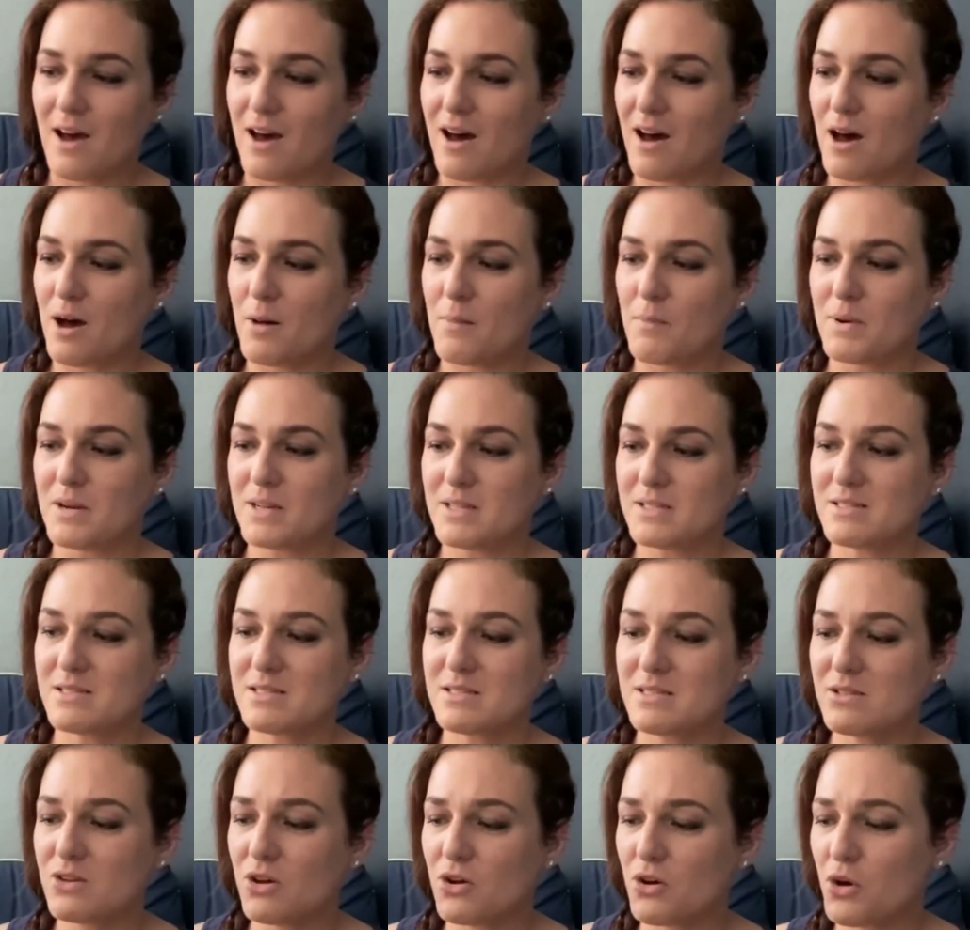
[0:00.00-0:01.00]
But it's
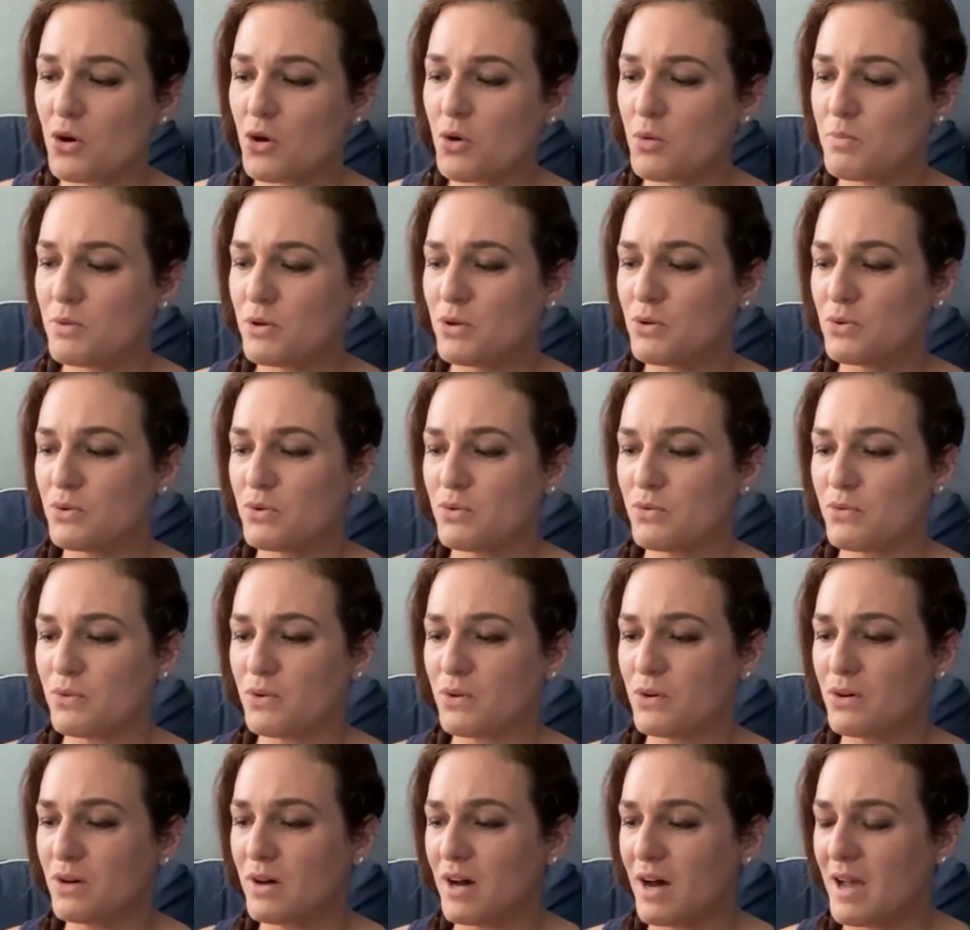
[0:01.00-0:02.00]
so
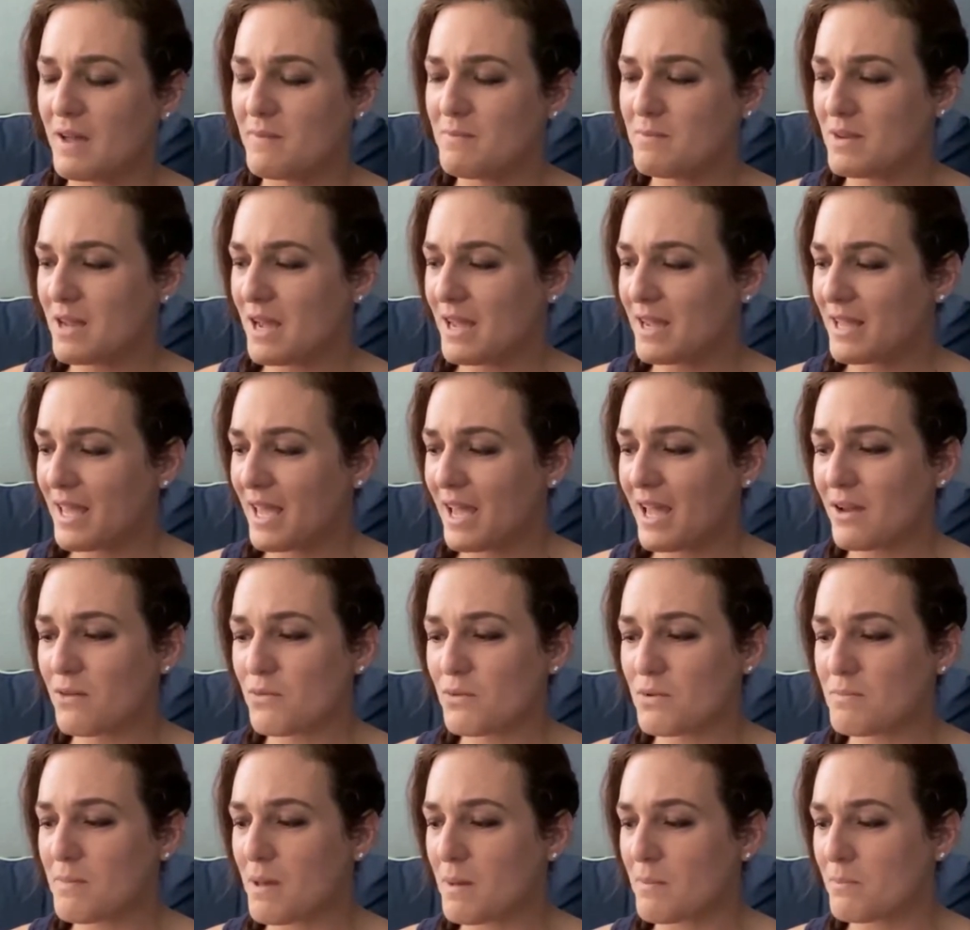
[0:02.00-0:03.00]
beautiful. I can't
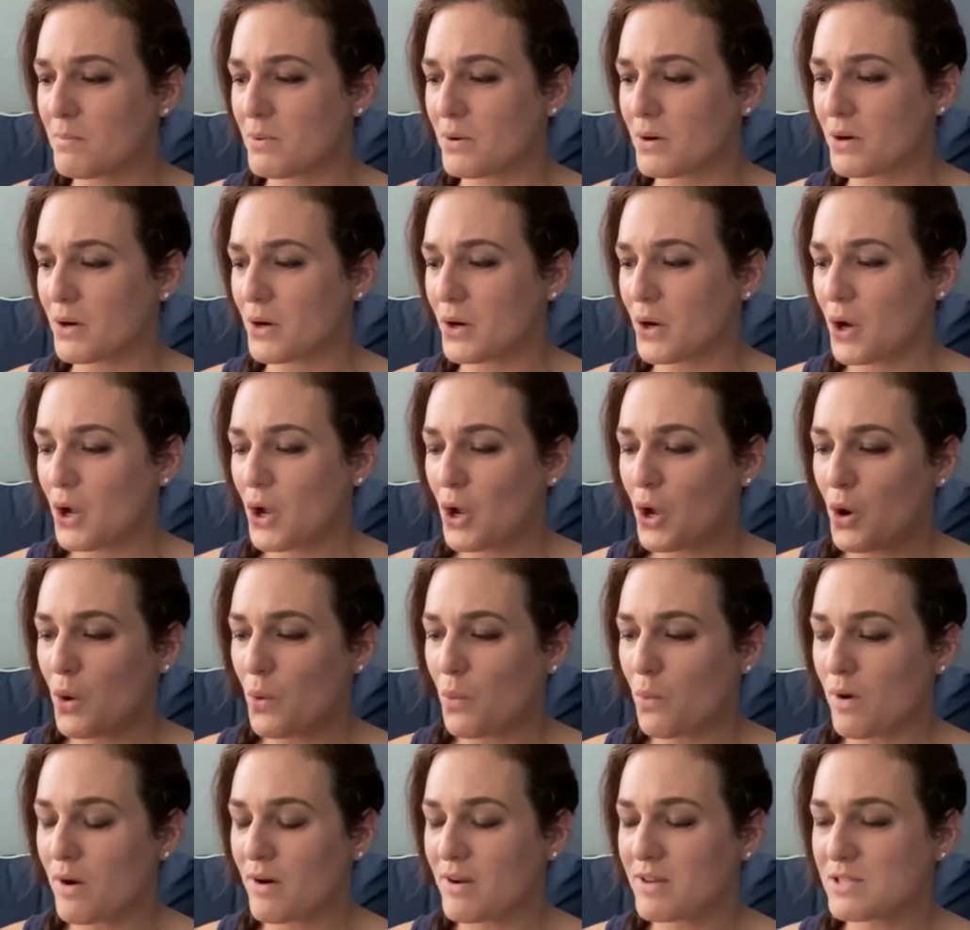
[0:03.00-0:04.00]
remember
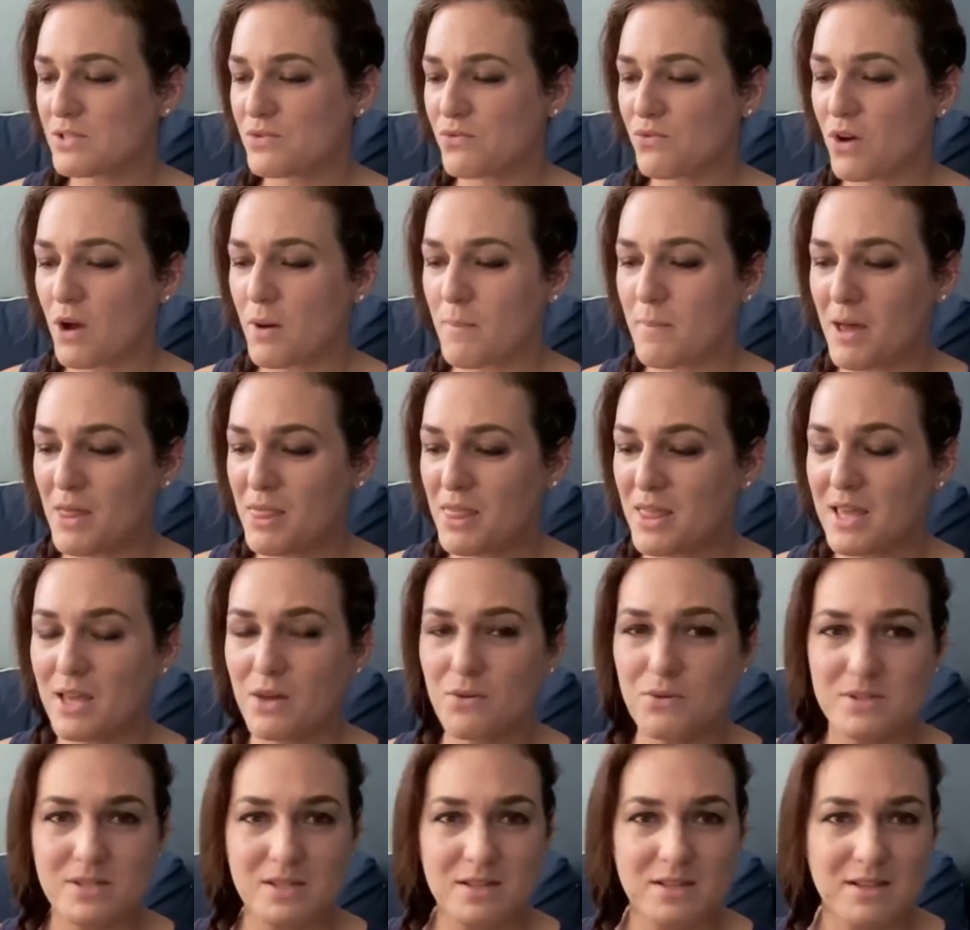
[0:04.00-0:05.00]
where it's from. I think it
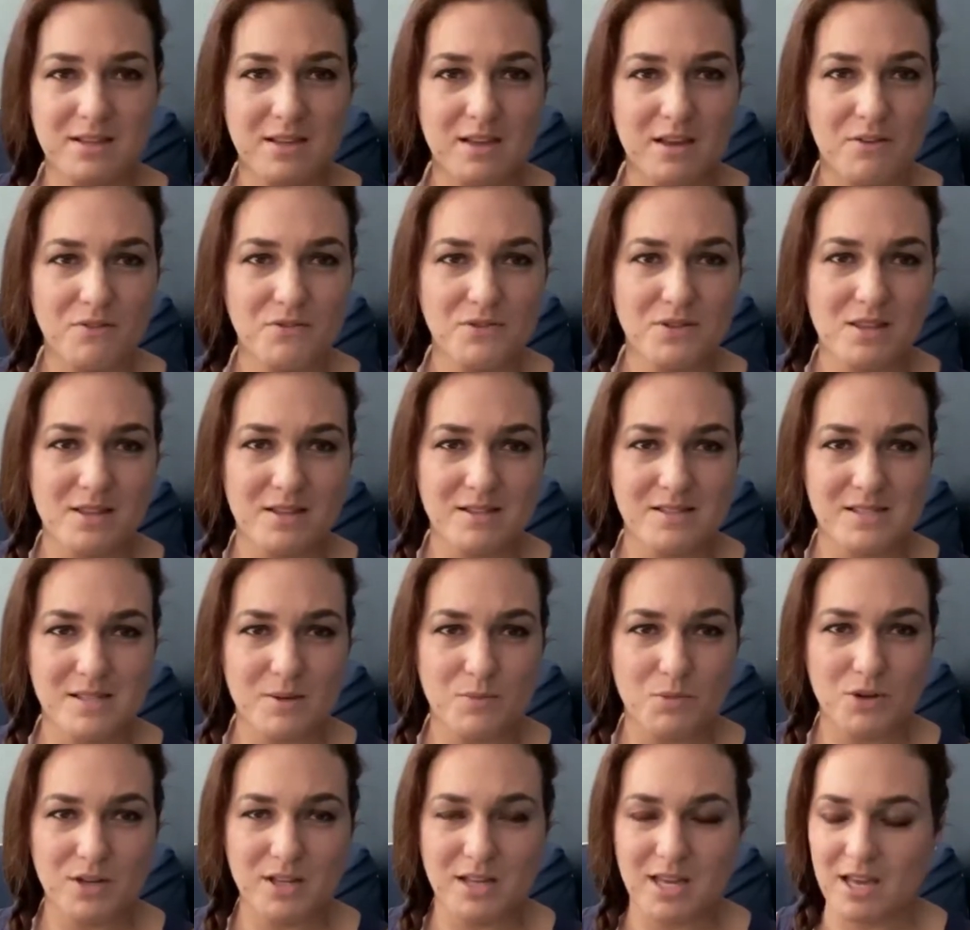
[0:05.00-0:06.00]
was a gift that
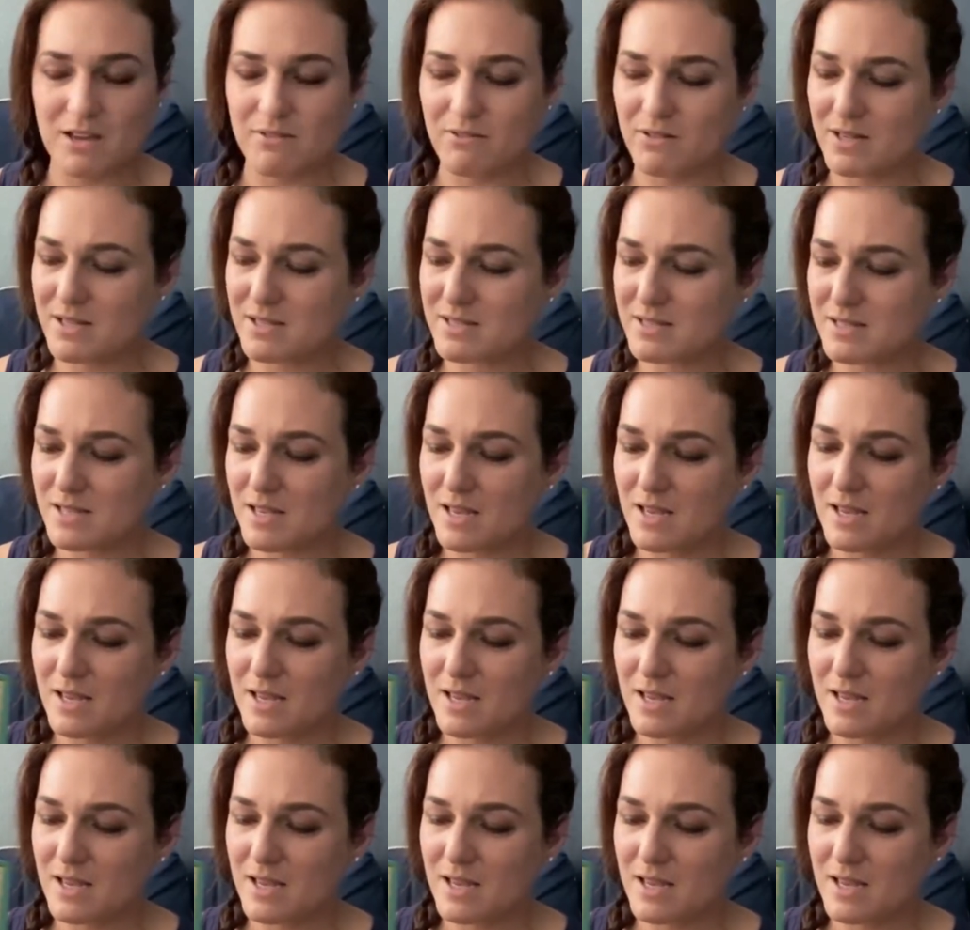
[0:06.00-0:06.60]
someone gave us.